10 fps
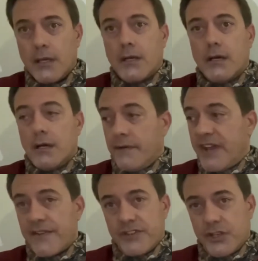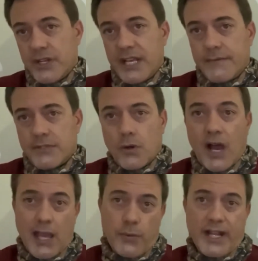of everything you need. So
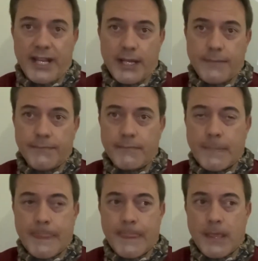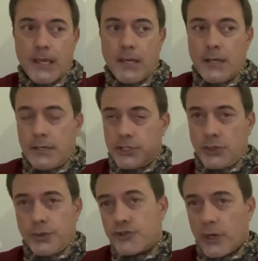I went in
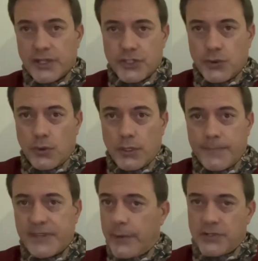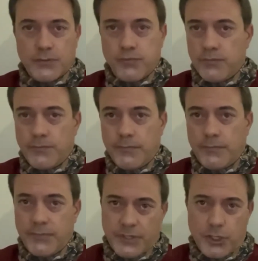to a drugstore that was
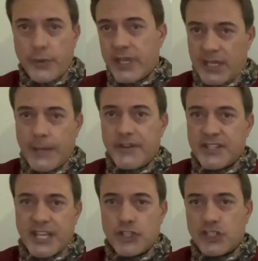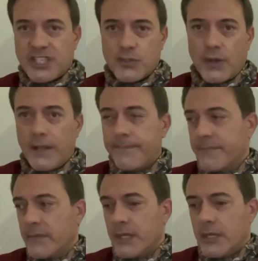doing immunizations as well.
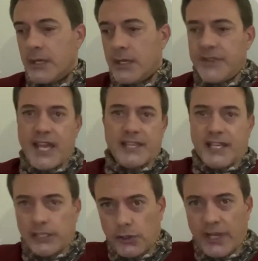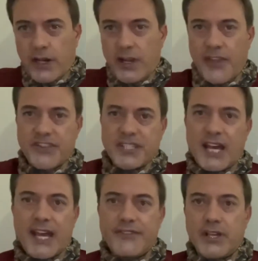They had like a little area on the
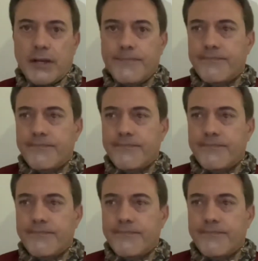side there,